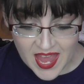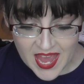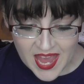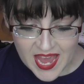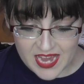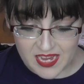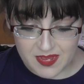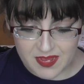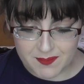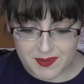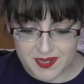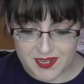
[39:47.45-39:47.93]

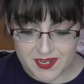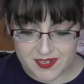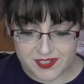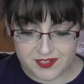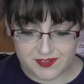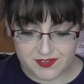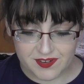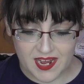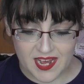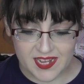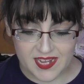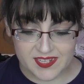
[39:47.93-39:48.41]
It can be used to
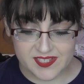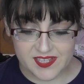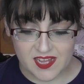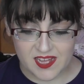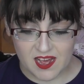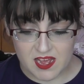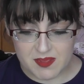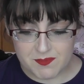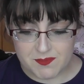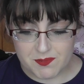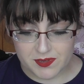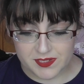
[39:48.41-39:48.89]
enhance the
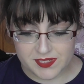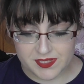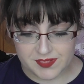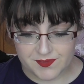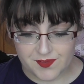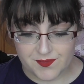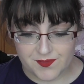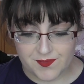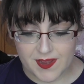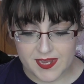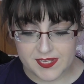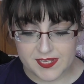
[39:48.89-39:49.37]
high points of
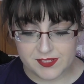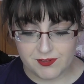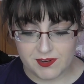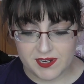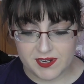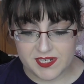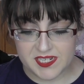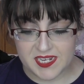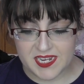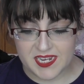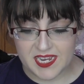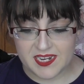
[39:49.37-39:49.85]
the face,
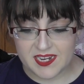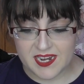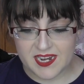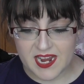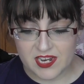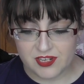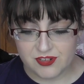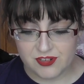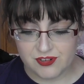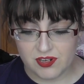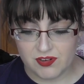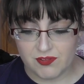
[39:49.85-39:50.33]
creating a
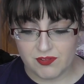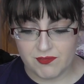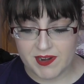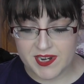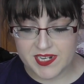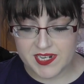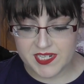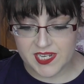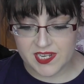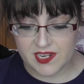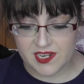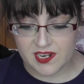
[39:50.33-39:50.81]
natural
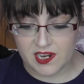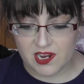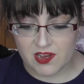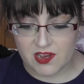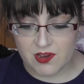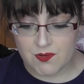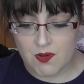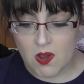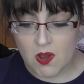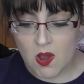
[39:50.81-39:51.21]
radiant glow,